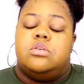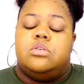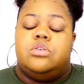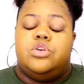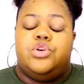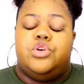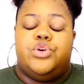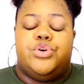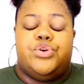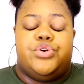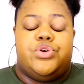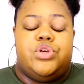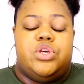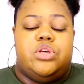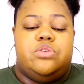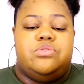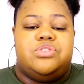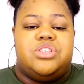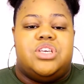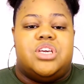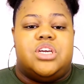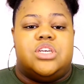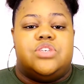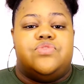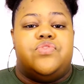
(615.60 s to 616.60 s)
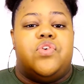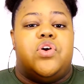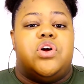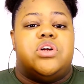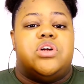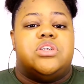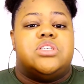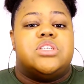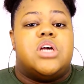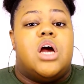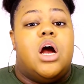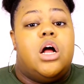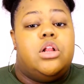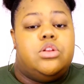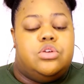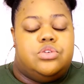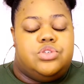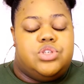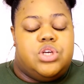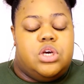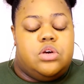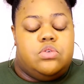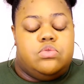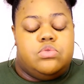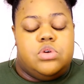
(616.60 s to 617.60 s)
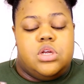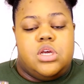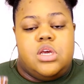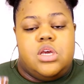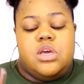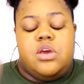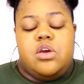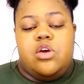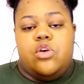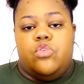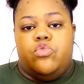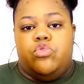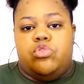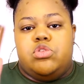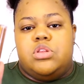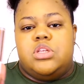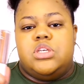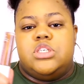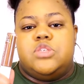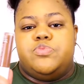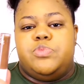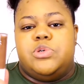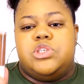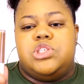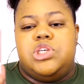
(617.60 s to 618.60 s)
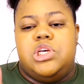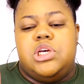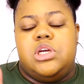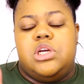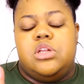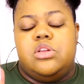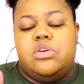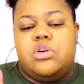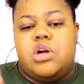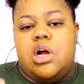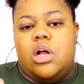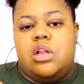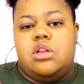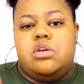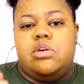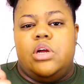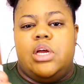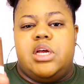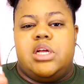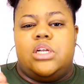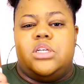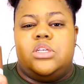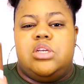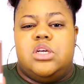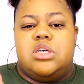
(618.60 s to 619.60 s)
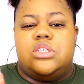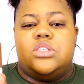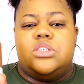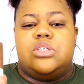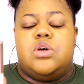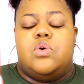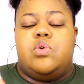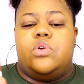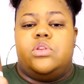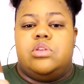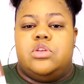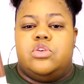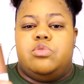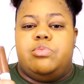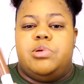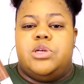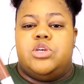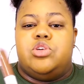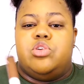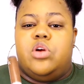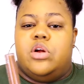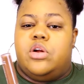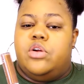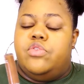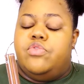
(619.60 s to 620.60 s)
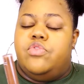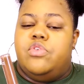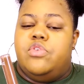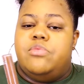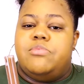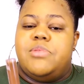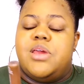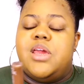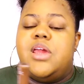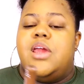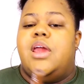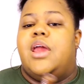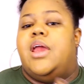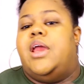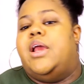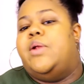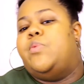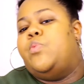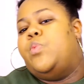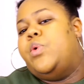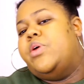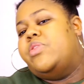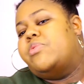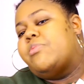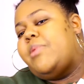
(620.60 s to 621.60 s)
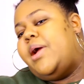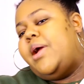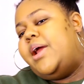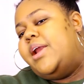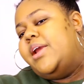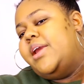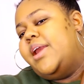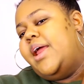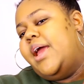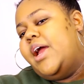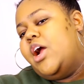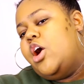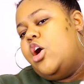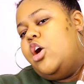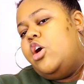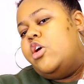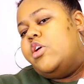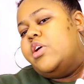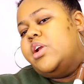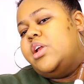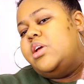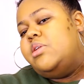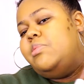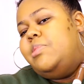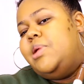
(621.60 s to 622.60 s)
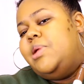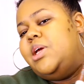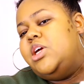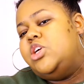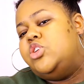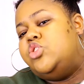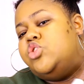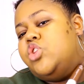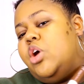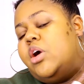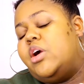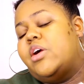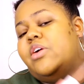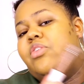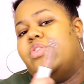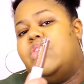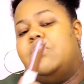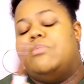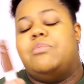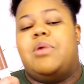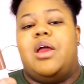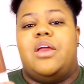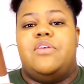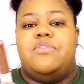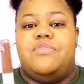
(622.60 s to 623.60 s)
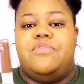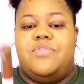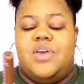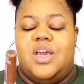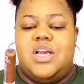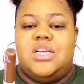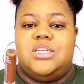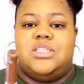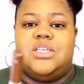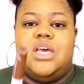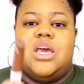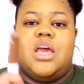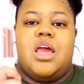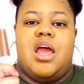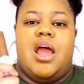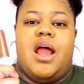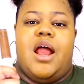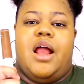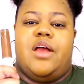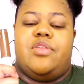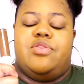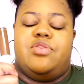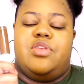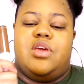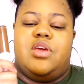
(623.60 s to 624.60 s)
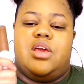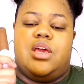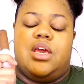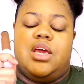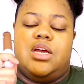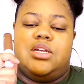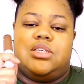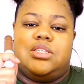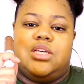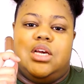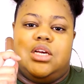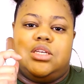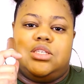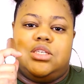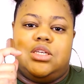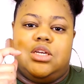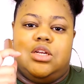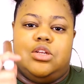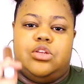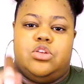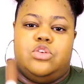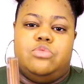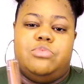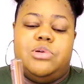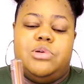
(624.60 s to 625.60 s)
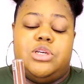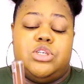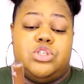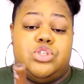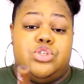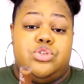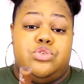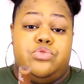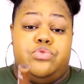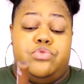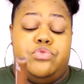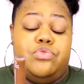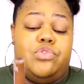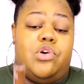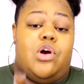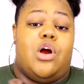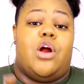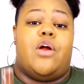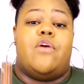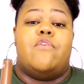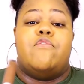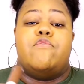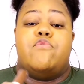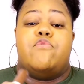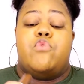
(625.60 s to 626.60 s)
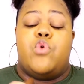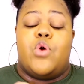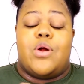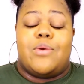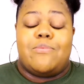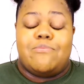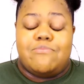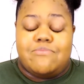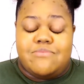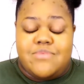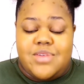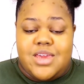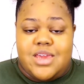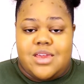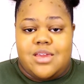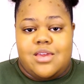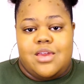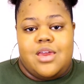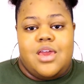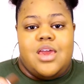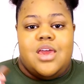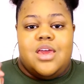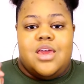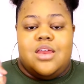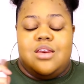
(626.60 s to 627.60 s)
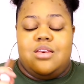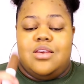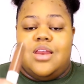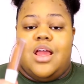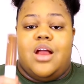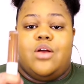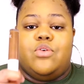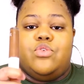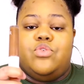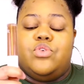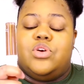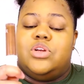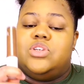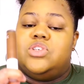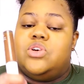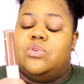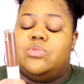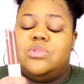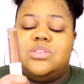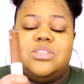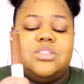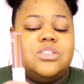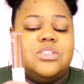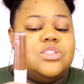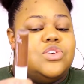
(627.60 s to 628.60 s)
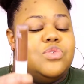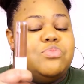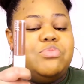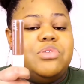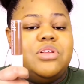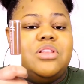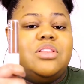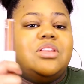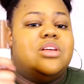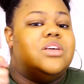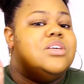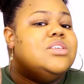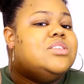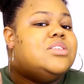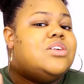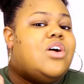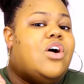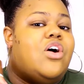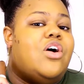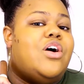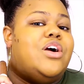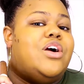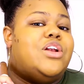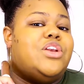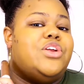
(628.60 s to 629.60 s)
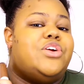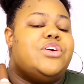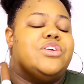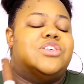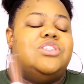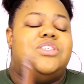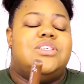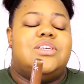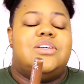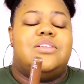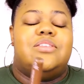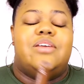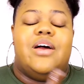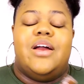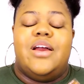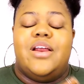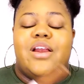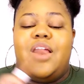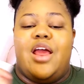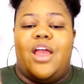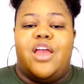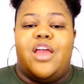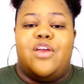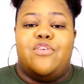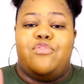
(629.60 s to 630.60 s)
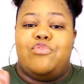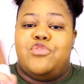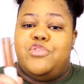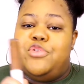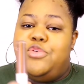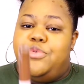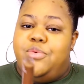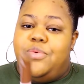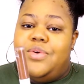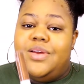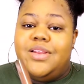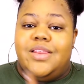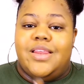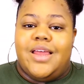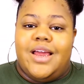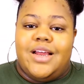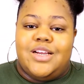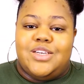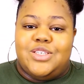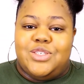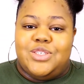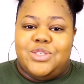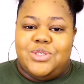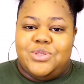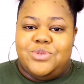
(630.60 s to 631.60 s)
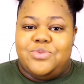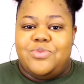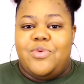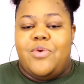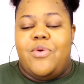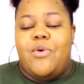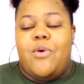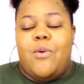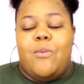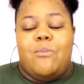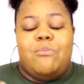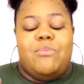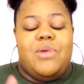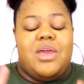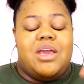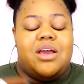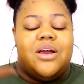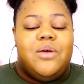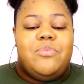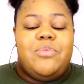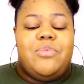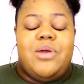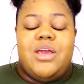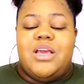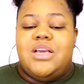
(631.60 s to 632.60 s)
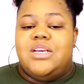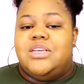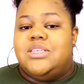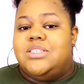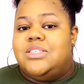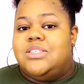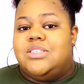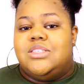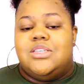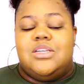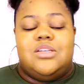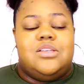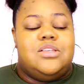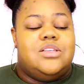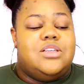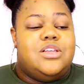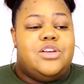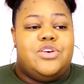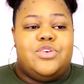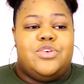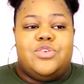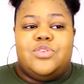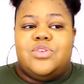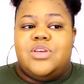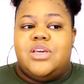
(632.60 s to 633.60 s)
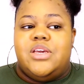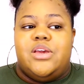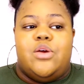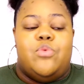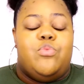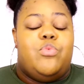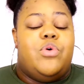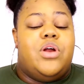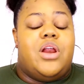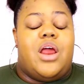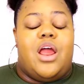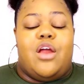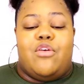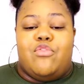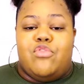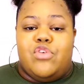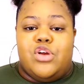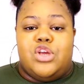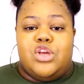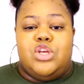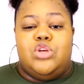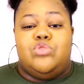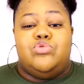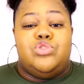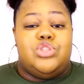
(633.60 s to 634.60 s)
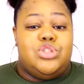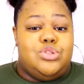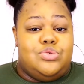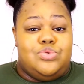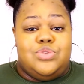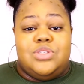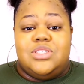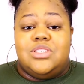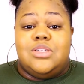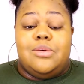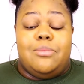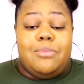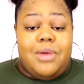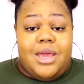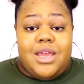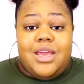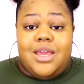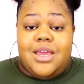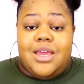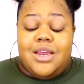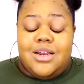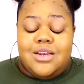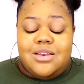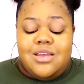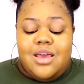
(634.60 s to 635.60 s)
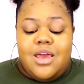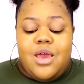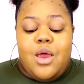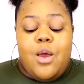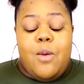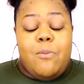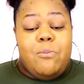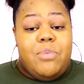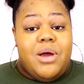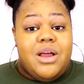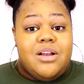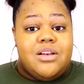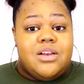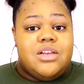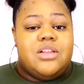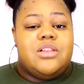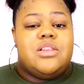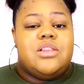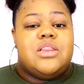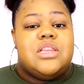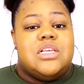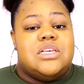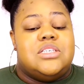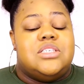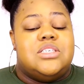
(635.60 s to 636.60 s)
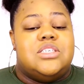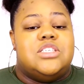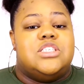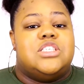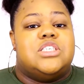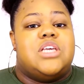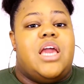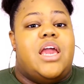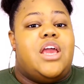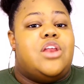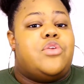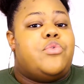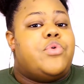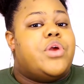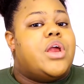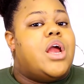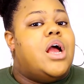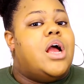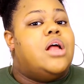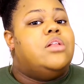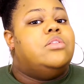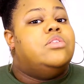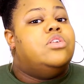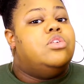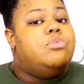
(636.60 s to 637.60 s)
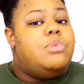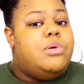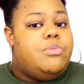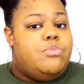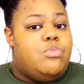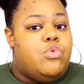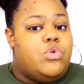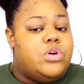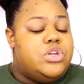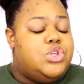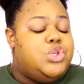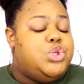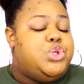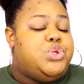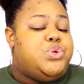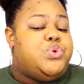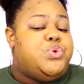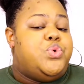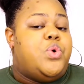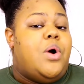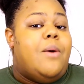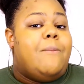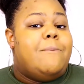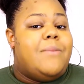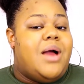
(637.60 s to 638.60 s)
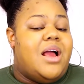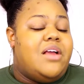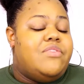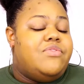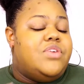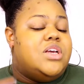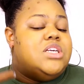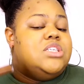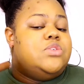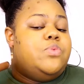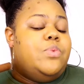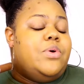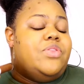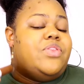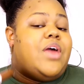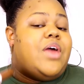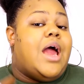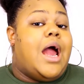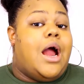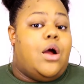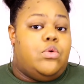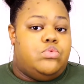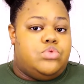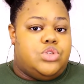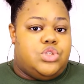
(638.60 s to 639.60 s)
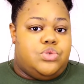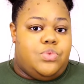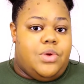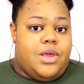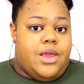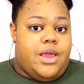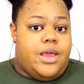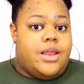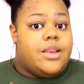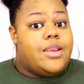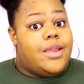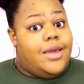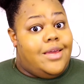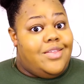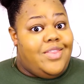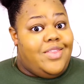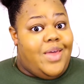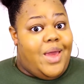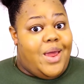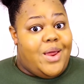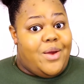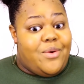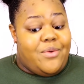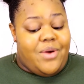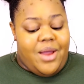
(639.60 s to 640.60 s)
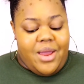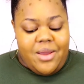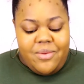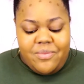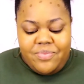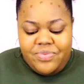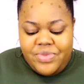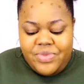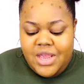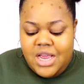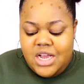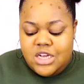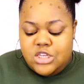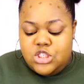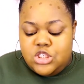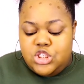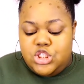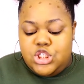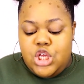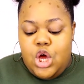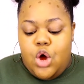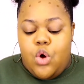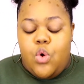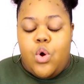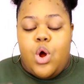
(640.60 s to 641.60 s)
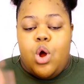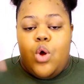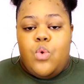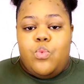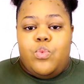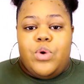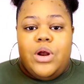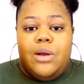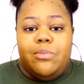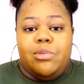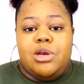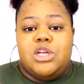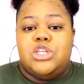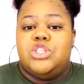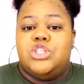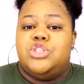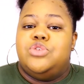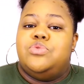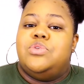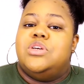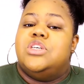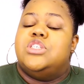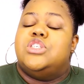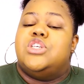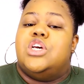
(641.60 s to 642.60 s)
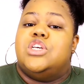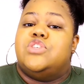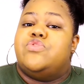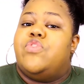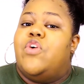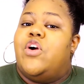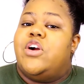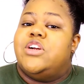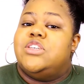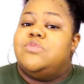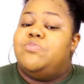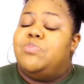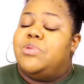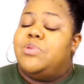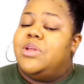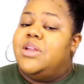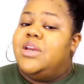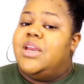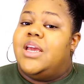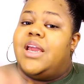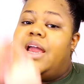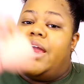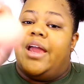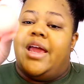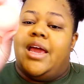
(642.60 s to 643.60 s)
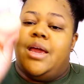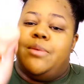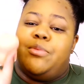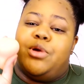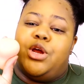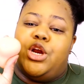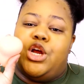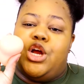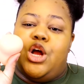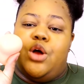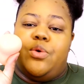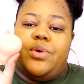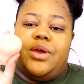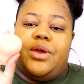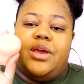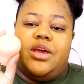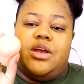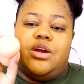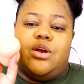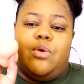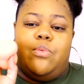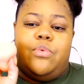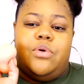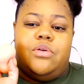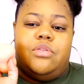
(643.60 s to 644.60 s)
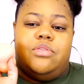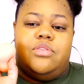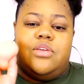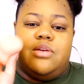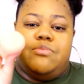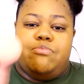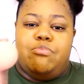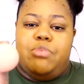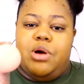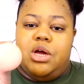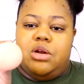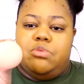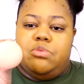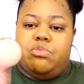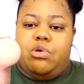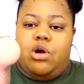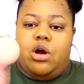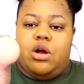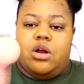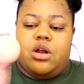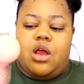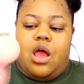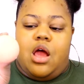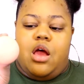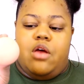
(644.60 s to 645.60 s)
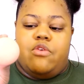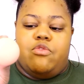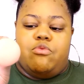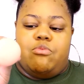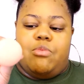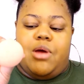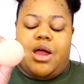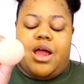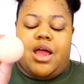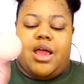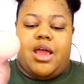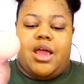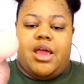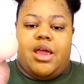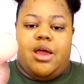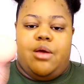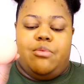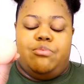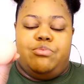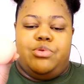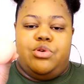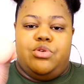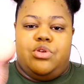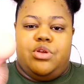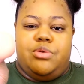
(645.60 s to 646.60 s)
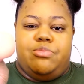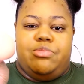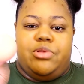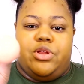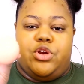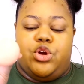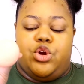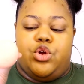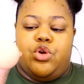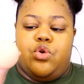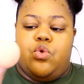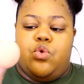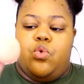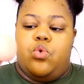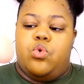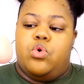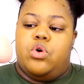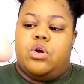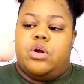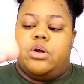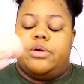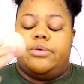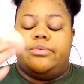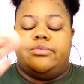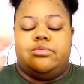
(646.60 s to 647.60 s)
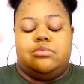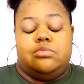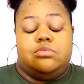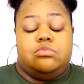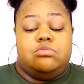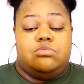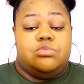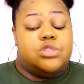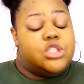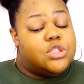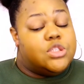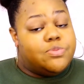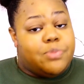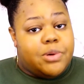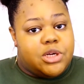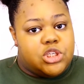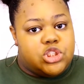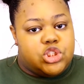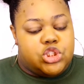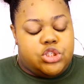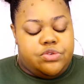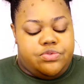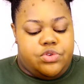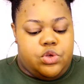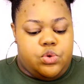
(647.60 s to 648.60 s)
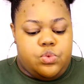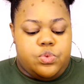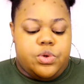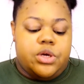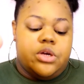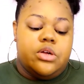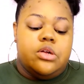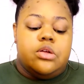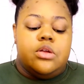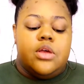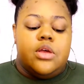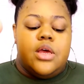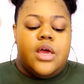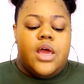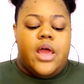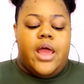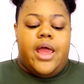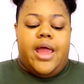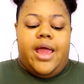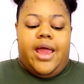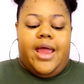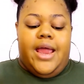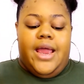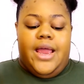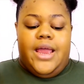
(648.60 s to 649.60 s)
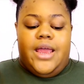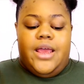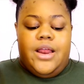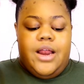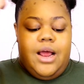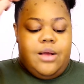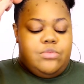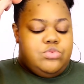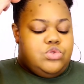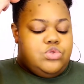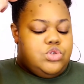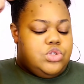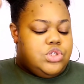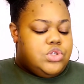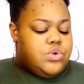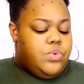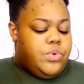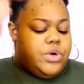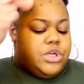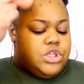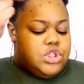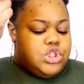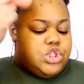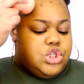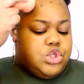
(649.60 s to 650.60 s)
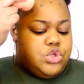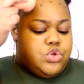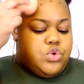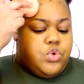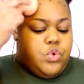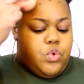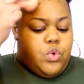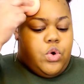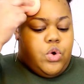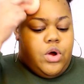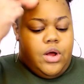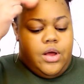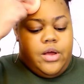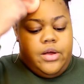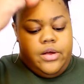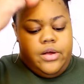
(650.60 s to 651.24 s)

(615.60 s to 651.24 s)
you're using as far as color tone. For this particular color, it does go a little bit darker for me, and with my neck already being darker than my face, I think it takes it a little bit too far for me. Now, you could totally still put this on your cheek line if you would like to. Makeup is literally whatever you choose to make it, but this is catering a little bit more to my face without doing it like that. Okay, so what I'm going to do is, as far as blending, I am going to go in with the butt part of my beauty blender, or sponge if you will, and I'm just going to